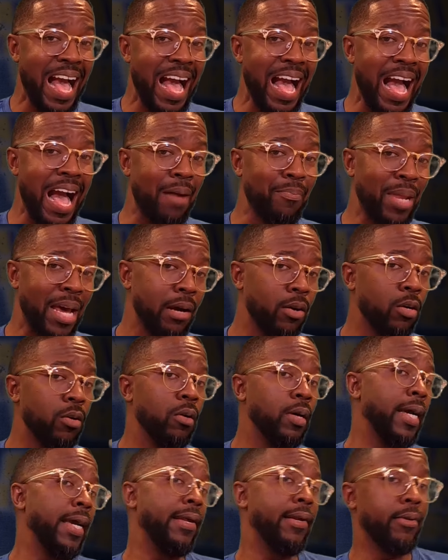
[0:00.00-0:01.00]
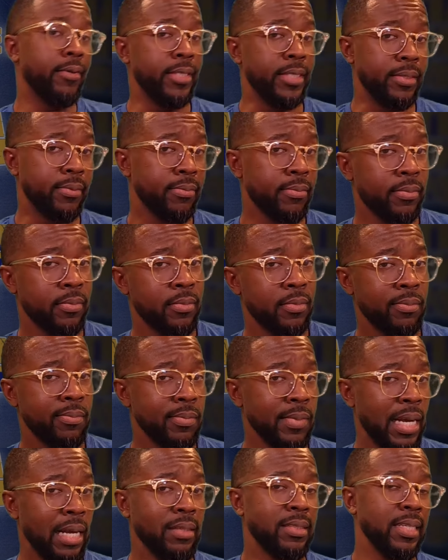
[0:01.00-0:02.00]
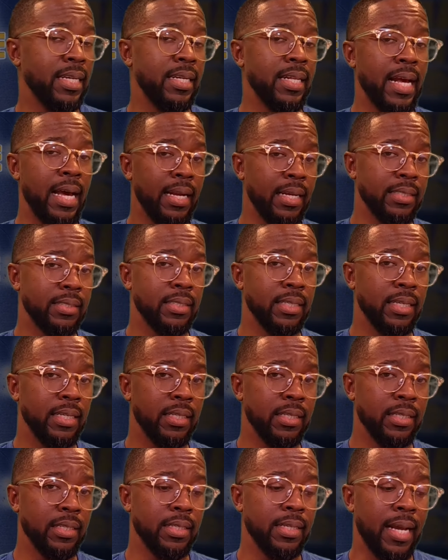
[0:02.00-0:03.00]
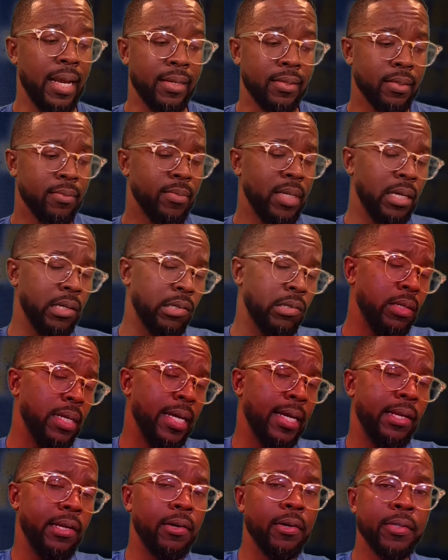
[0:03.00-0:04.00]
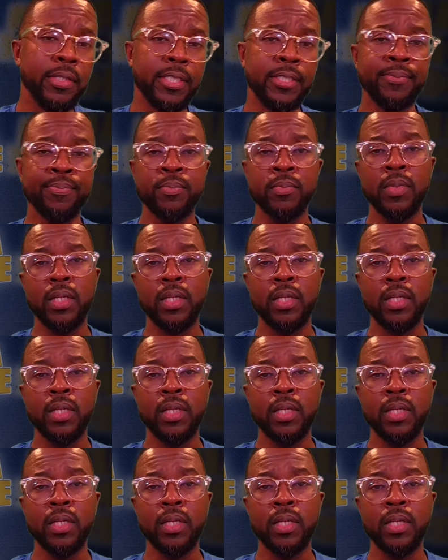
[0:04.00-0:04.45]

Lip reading: I'm not going to hate on it. I'll say that at the end of the day. I'm not going to hate on it.